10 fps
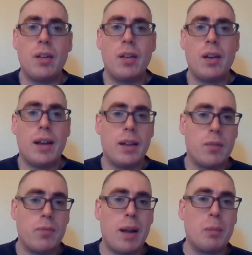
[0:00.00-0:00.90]
in the
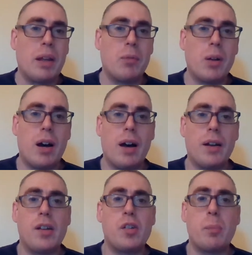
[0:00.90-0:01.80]
family of God,
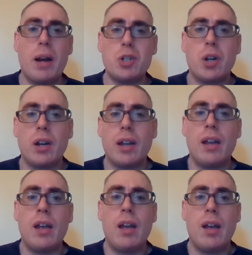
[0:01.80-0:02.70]
especially
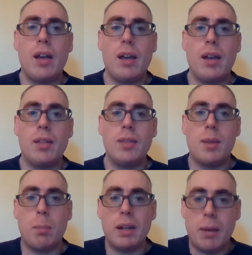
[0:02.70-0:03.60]
the
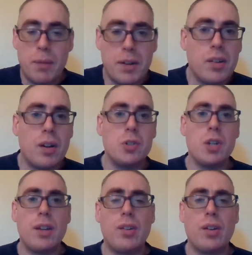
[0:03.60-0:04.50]
beloved Son
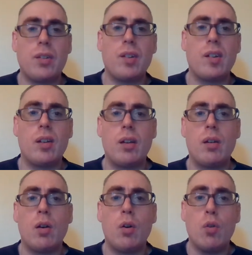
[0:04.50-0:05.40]
Jesus,
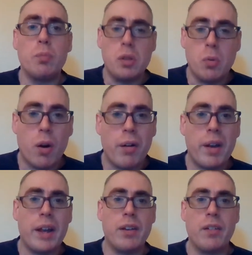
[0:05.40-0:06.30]
whom you are
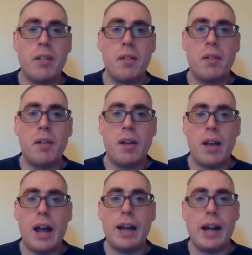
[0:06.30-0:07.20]
in.
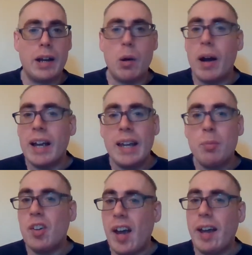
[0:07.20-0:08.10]
And I know I keep
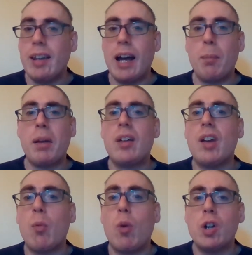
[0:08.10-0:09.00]
saying that because I
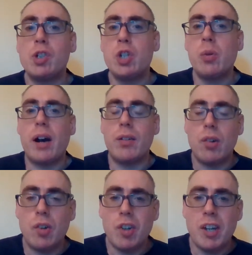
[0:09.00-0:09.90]
want you to
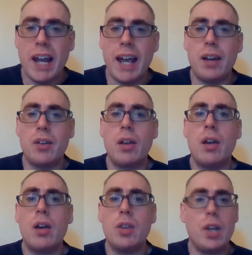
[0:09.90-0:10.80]
understand
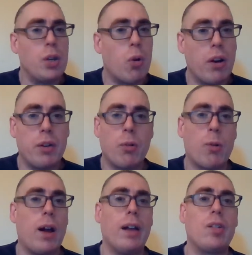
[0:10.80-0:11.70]
that you are in
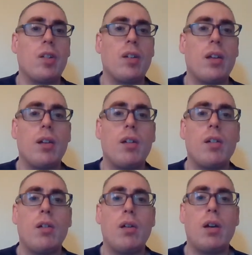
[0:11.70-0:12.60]
Christ
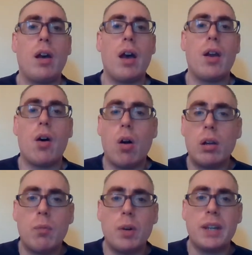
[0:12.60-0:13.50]
and all
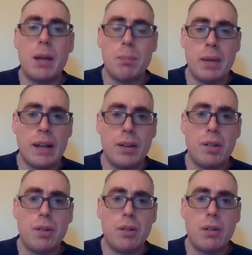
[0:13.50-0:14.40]
of what that means.